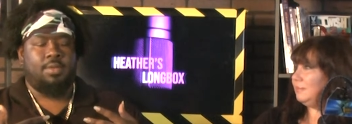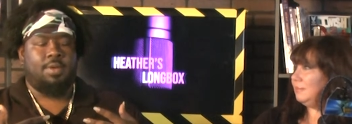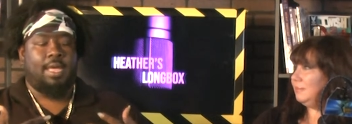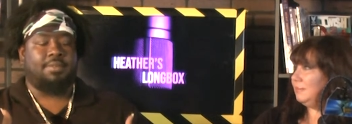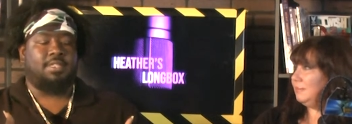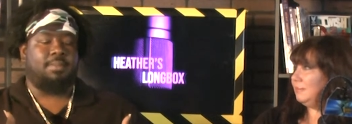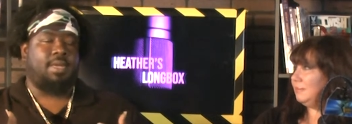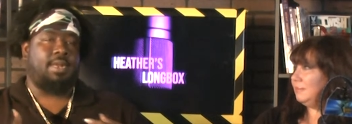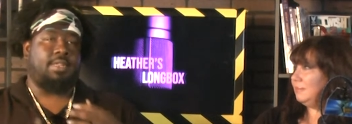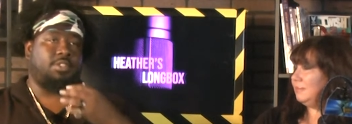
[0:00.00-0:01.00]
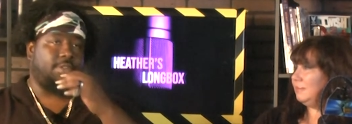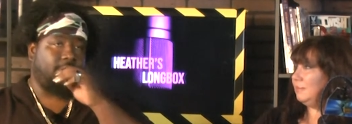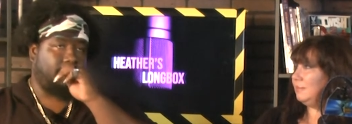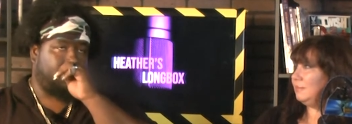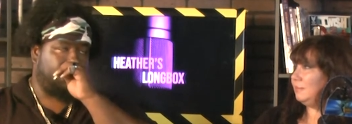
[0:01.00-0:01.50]
Speaker 1: you have somebody that
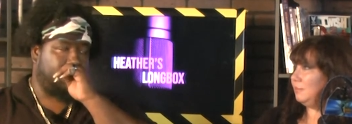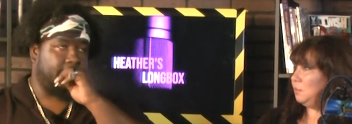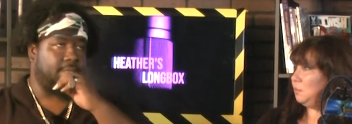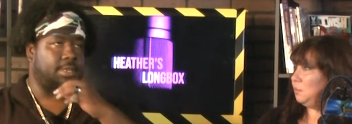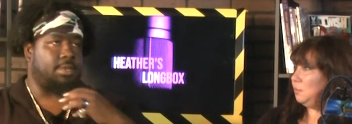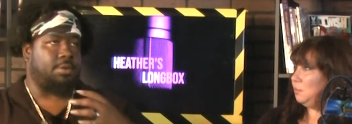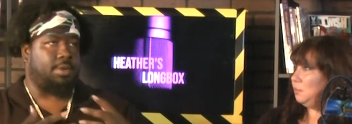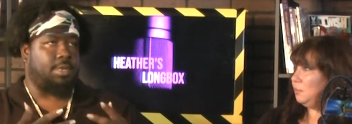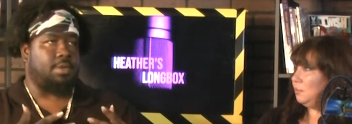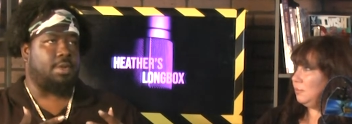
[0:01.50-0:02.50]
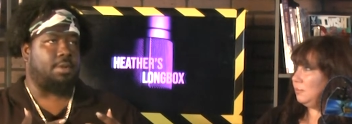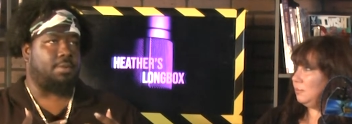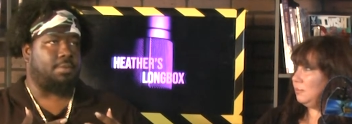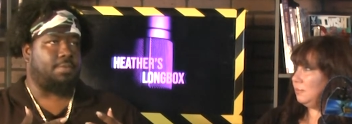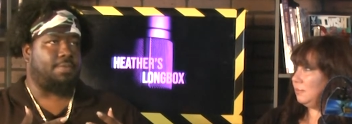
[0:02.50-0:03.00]
trusts you into doing, you
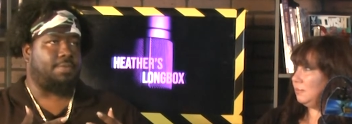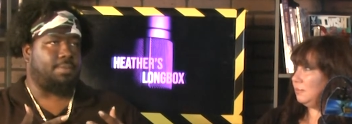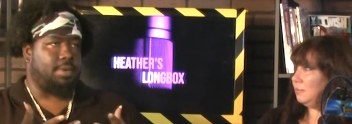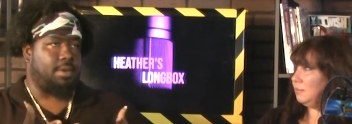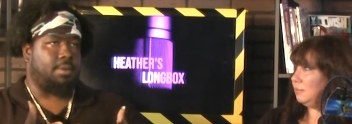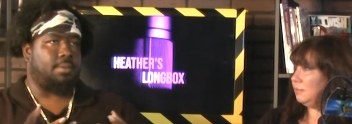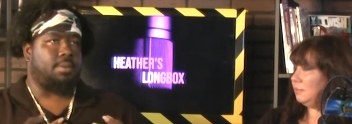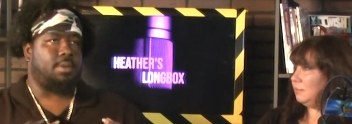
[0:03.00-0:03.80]
know, you know,